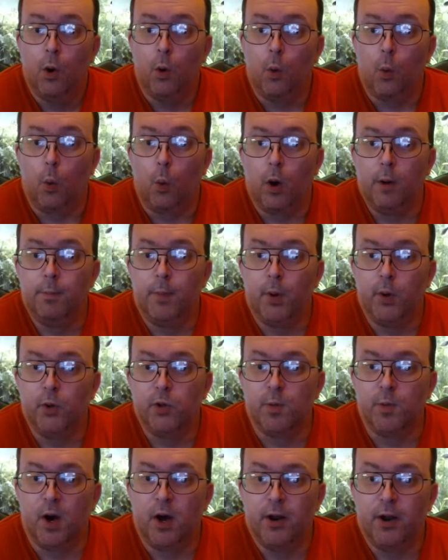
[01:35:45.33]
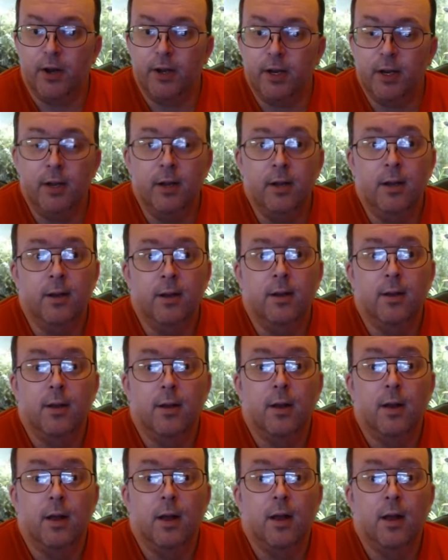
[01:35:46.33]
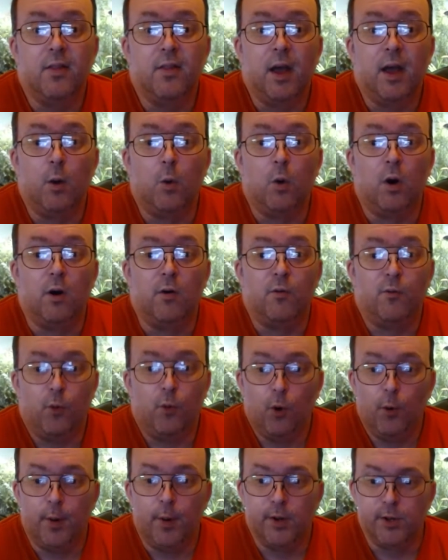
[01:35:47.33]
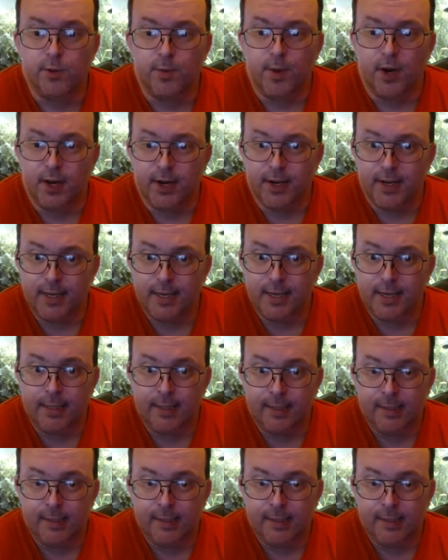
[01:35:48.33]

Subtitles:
one bosemani. There were four bosemani,